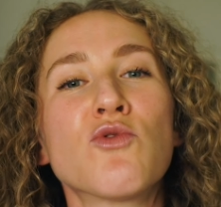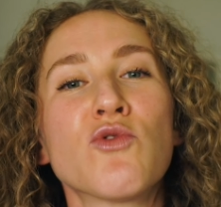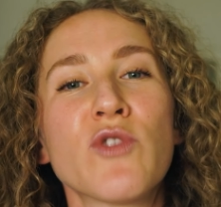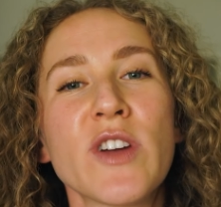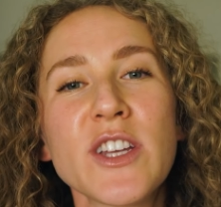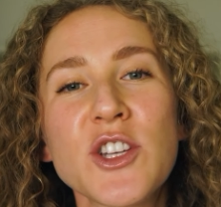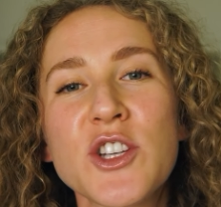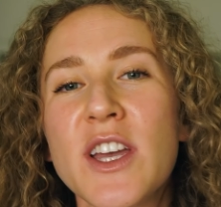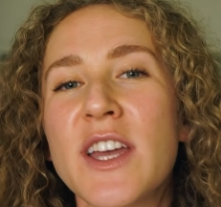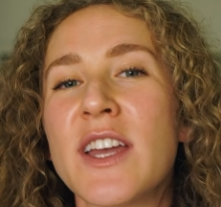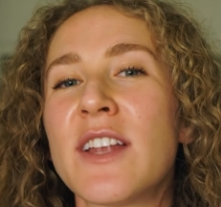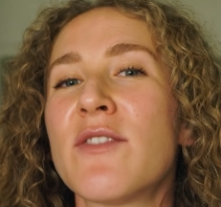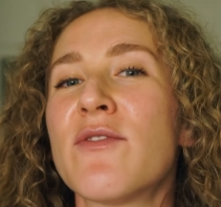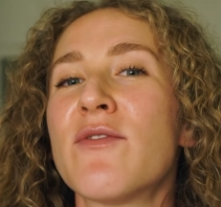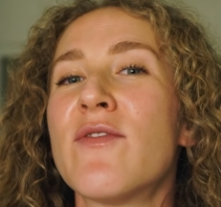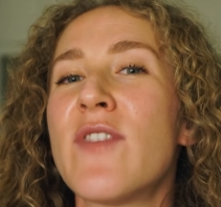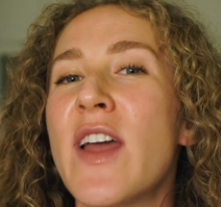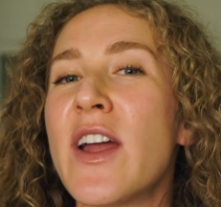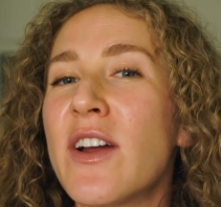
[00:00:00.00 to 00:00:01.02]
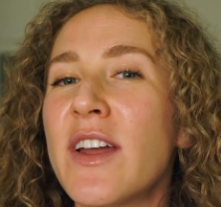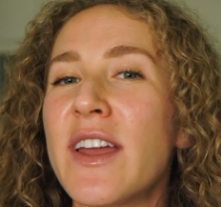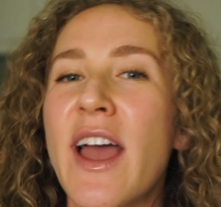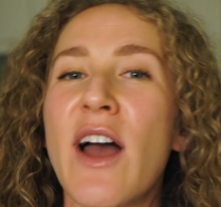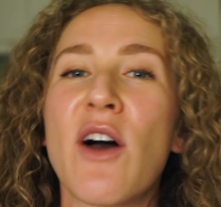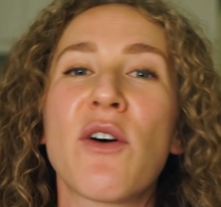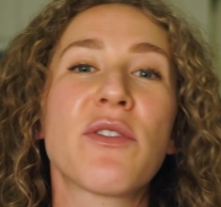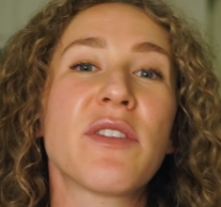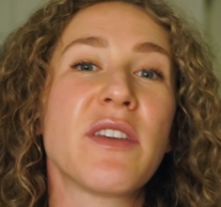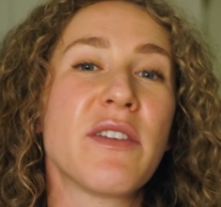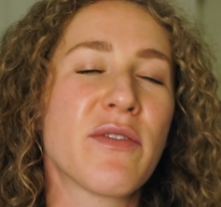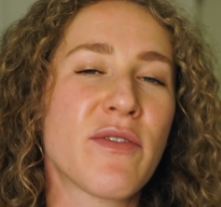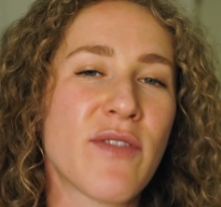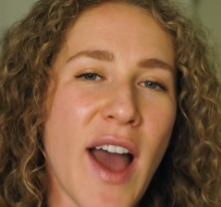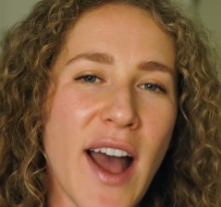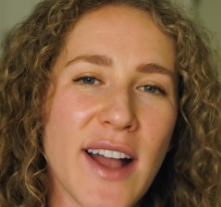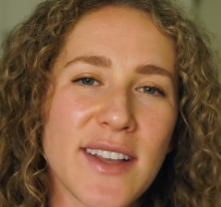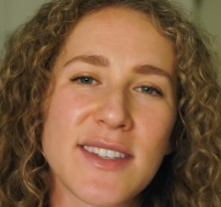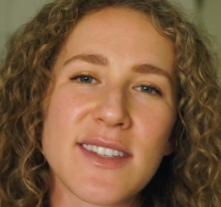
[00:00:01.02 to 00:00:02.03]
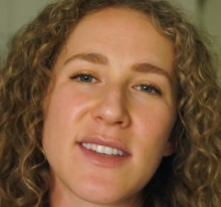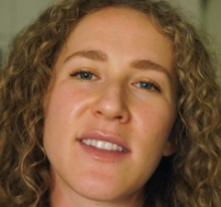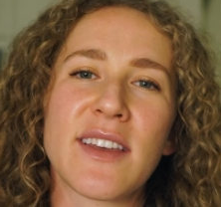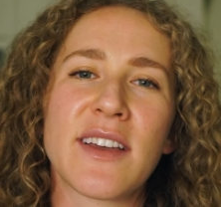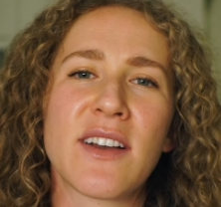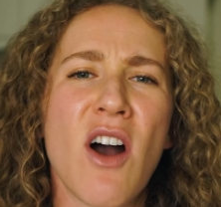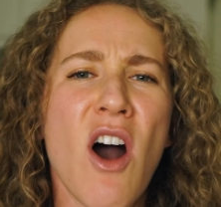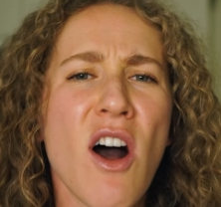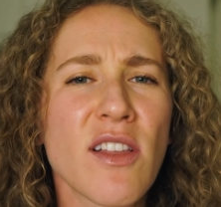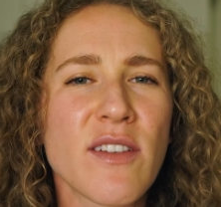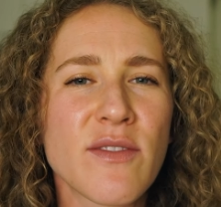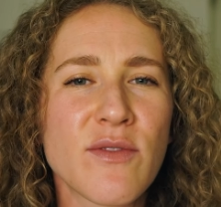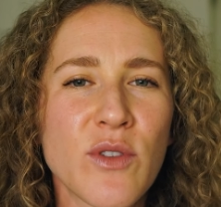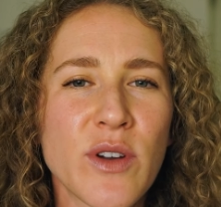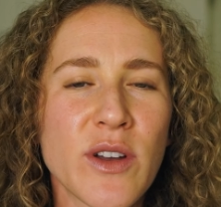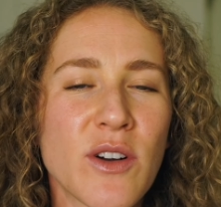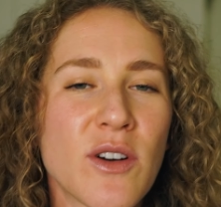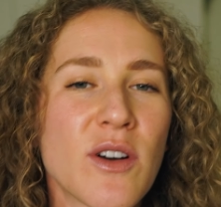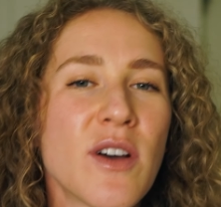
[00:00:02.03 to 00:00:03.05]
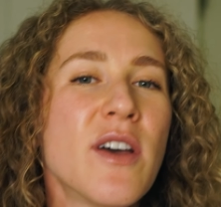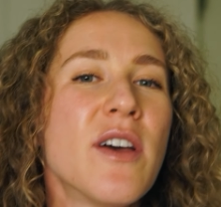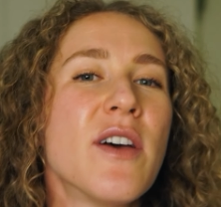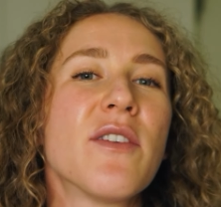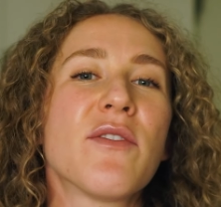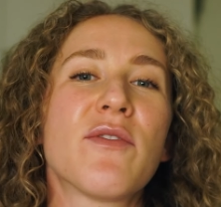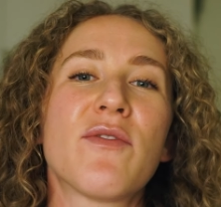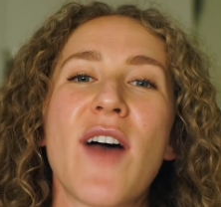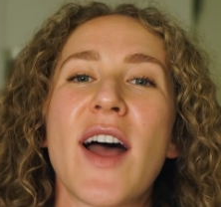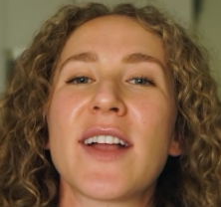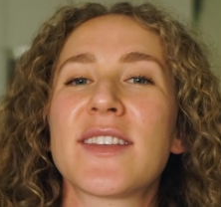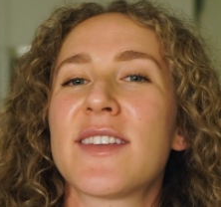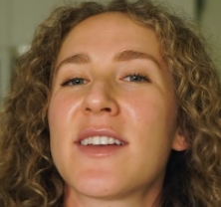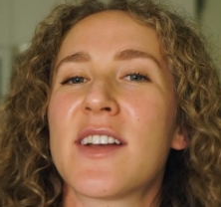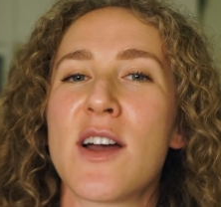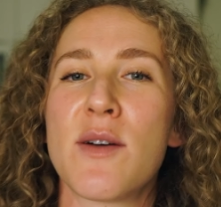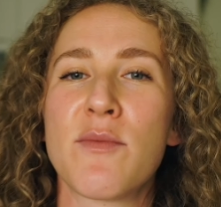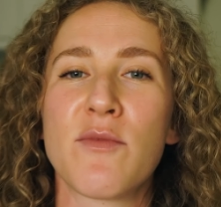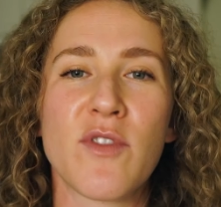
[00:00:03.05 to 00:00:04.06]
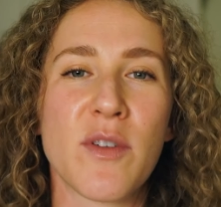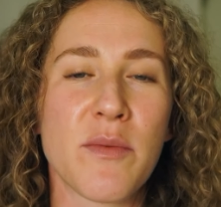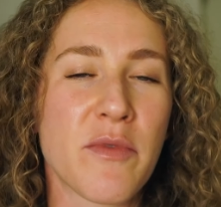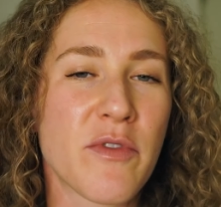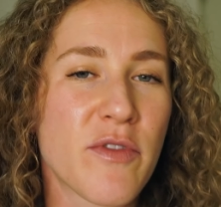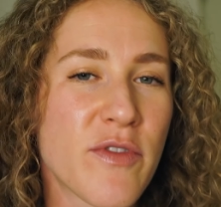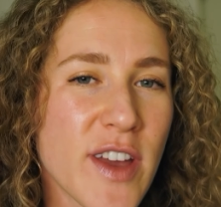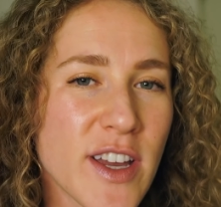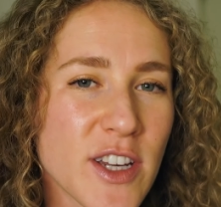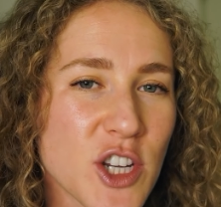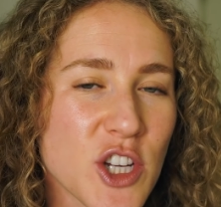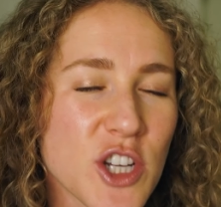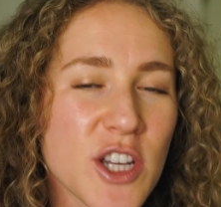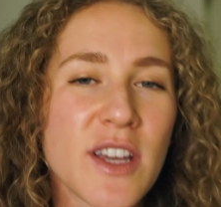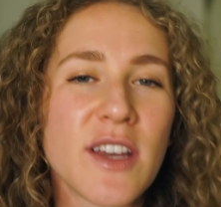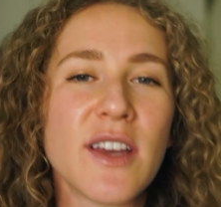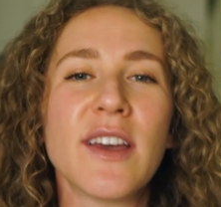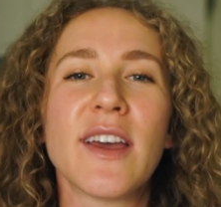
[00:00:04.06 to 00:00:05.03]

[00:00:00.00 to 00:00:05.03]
rich in very healthy fats like olive oil, fats that come from fish,